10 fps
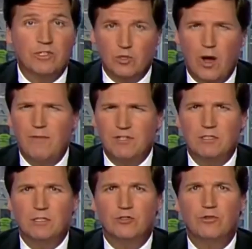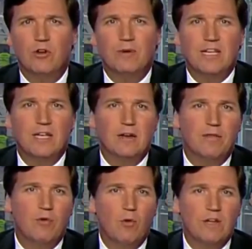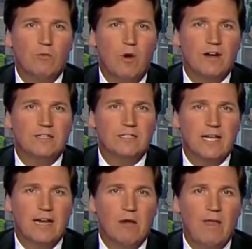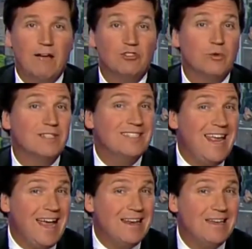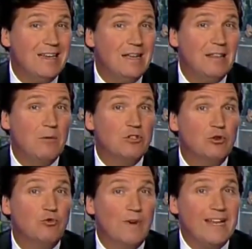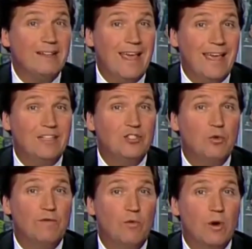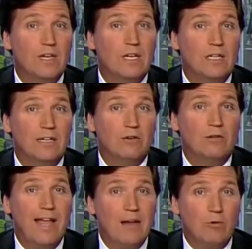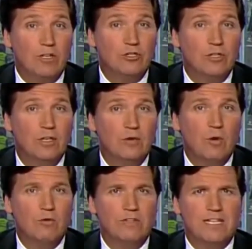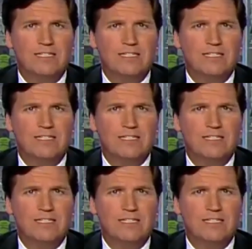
and so obviously true, nobody in authority wanted to say it out loud. So instead, they went to great lengths to avoid clear language. Quote, the